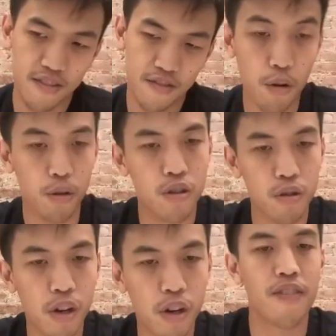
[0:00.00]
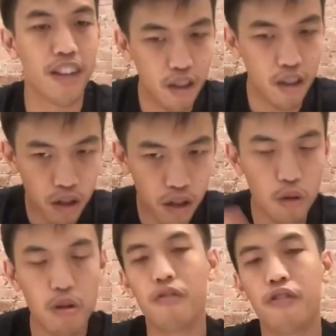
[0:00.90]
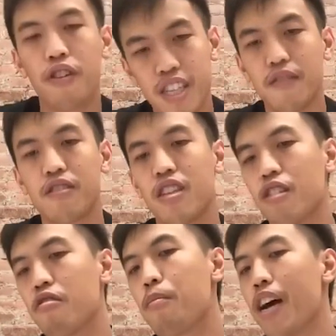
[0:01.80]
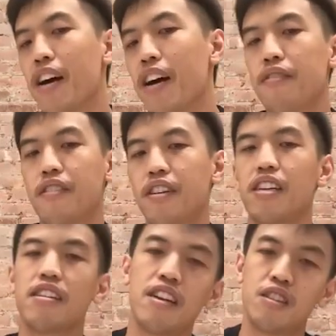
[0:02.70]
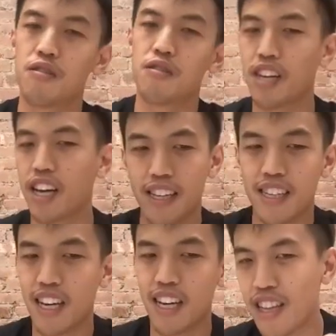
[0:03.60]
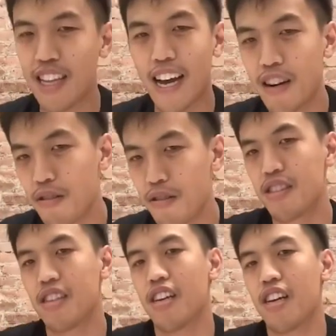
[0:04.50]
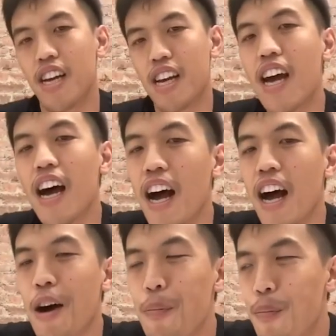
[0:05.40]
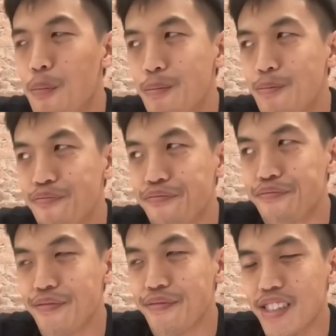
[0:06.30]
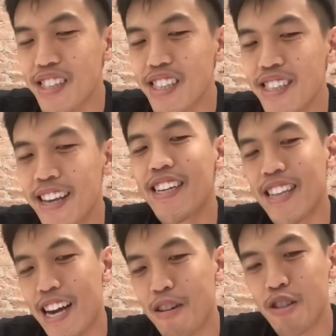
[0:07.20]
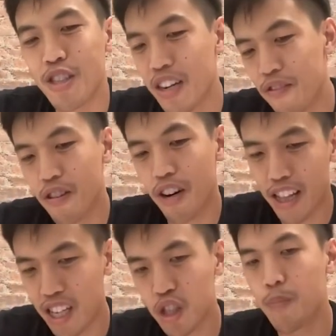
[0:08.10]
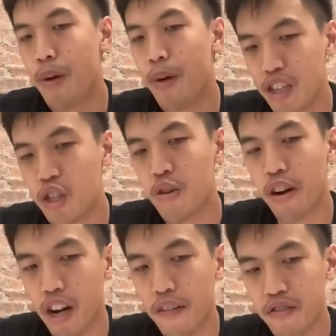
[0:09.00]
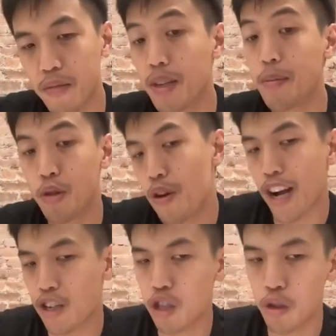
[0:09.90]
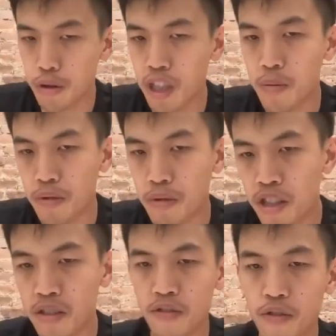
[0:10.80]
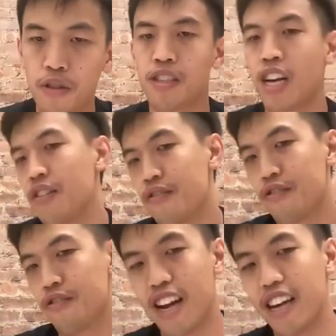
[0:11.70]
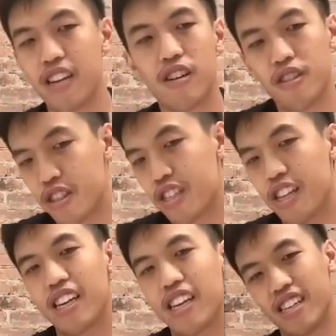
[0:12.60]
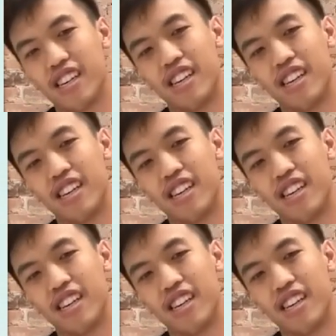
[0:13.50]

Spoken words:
folks to kind of like go over this kind of slower path, right? And so again, that's kind of allows kind of more, I think, just better trade-offs for people to actually use these bridges versus kind of relying on just like,